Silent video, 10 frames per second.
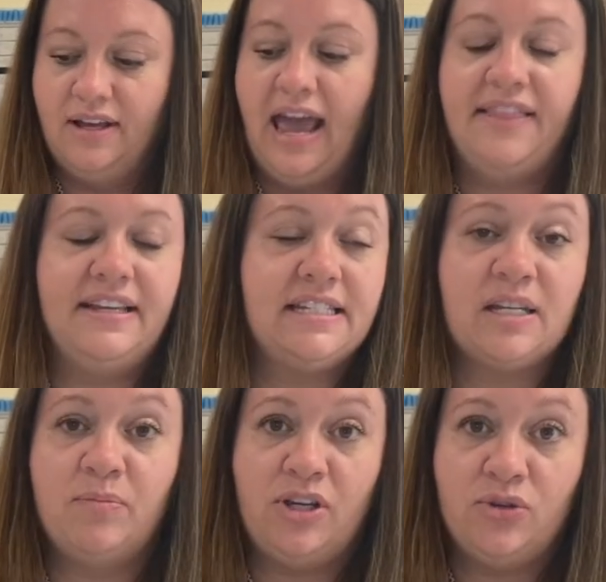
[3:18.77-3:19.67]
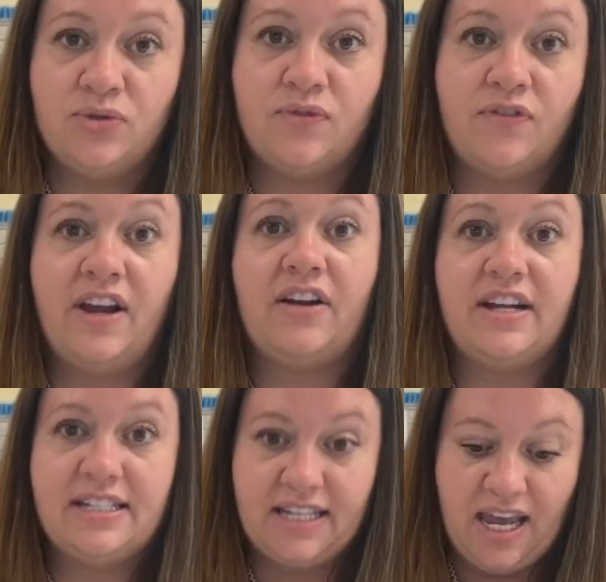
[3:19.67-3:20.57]
And these can be used for
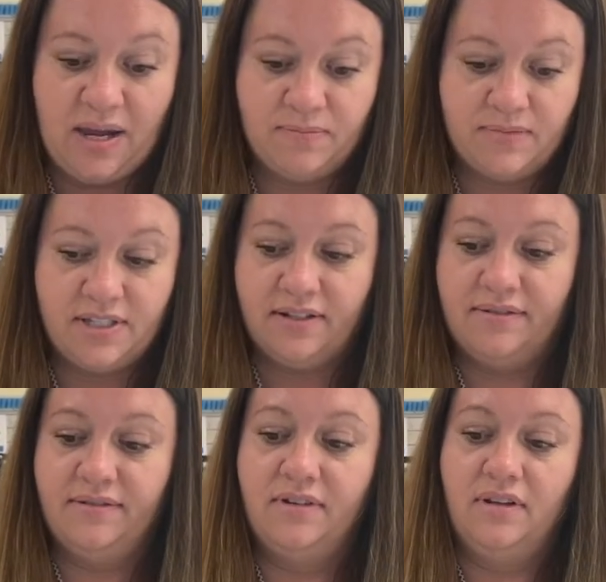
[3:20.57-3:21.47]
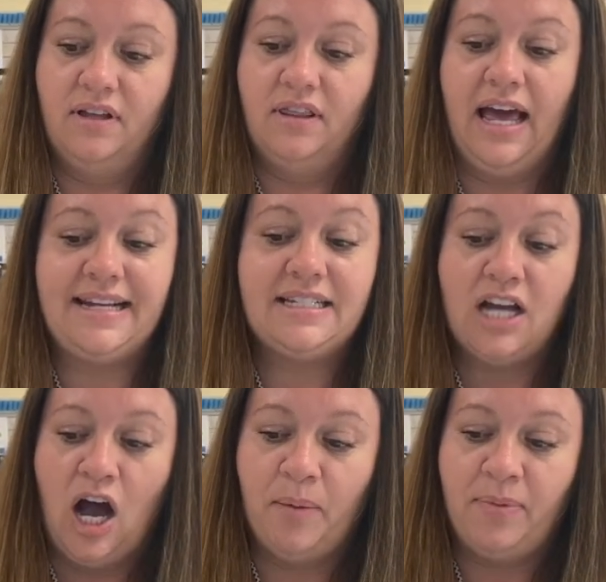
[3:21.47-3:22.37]
various games, like
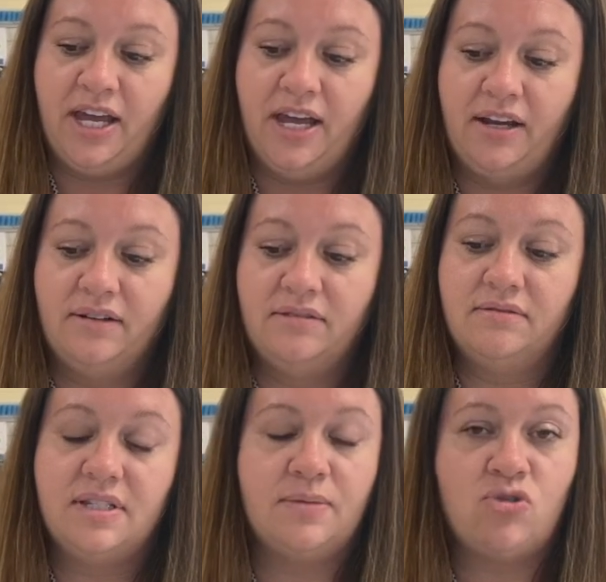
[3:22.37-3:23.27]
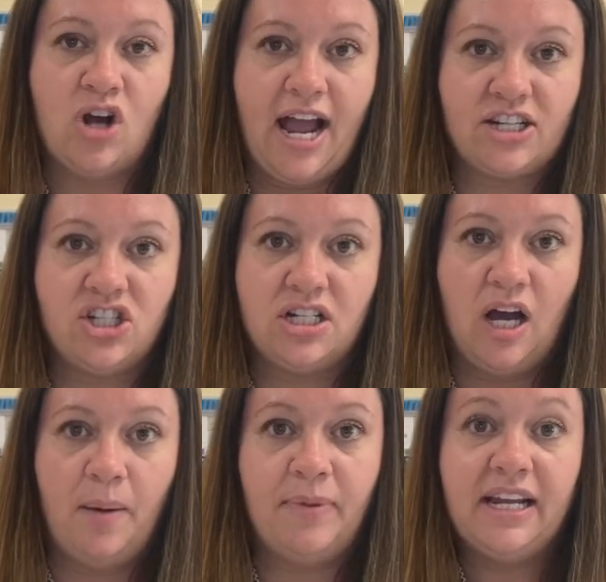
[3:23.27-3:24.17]
Top It, Subtraction
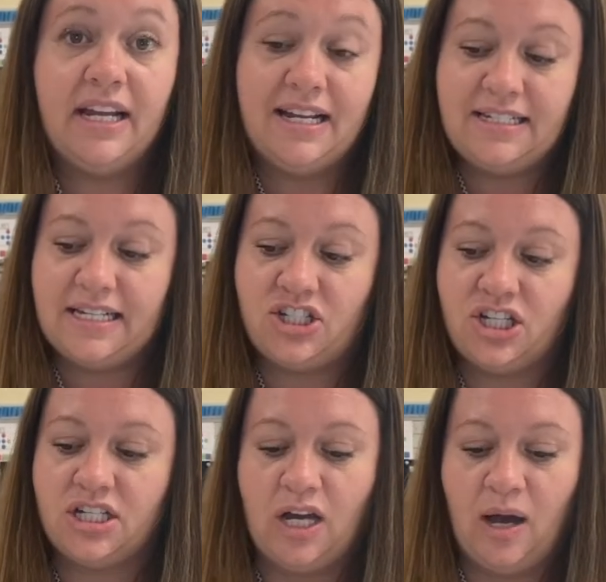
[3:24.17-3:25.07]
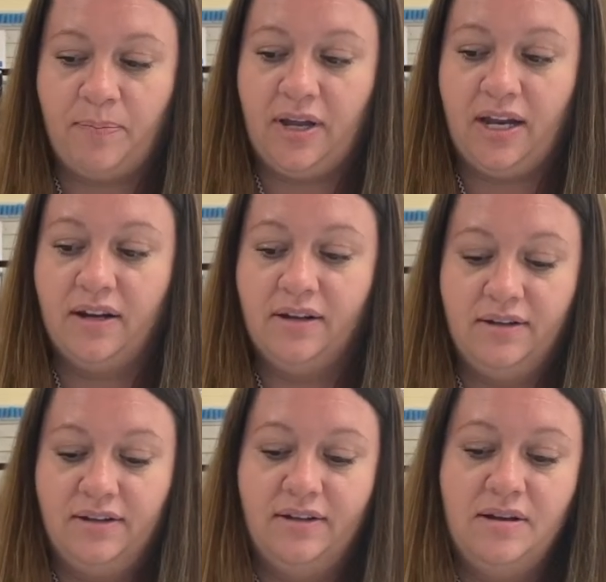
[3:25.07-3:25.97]
Top It, Addition Top It,
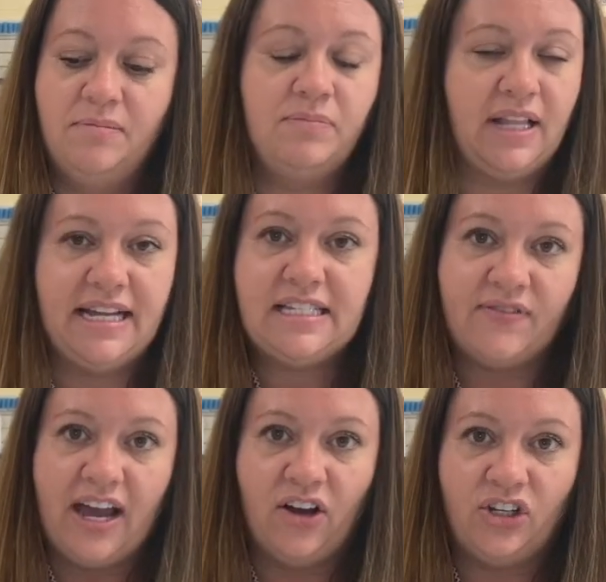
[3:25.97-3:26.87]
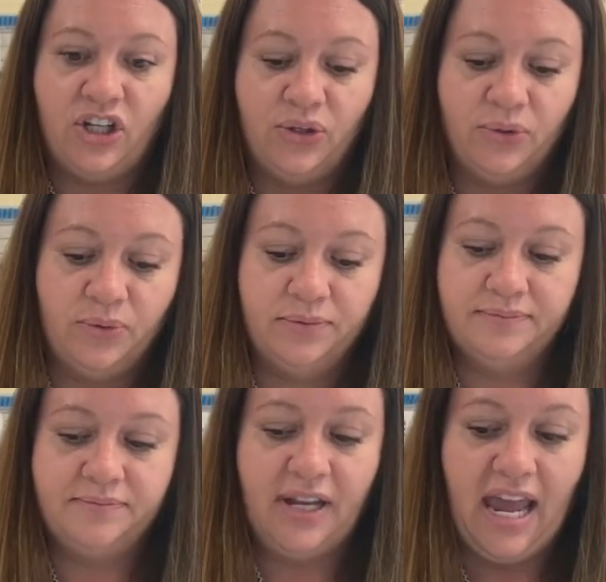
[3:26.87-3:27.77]
Place Value
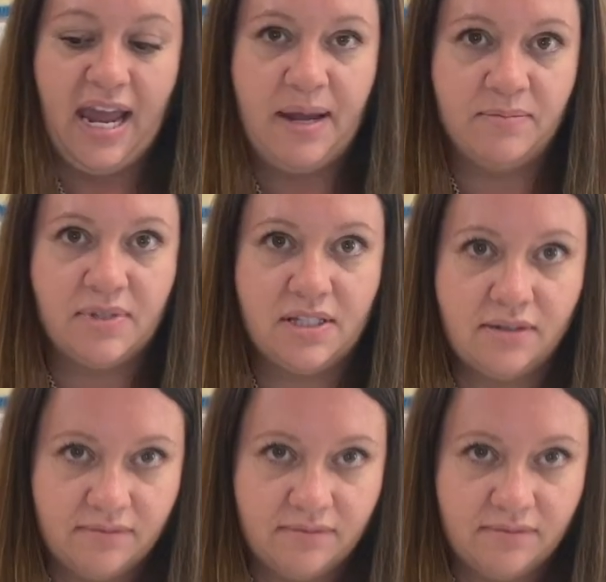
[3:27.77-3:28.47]
games.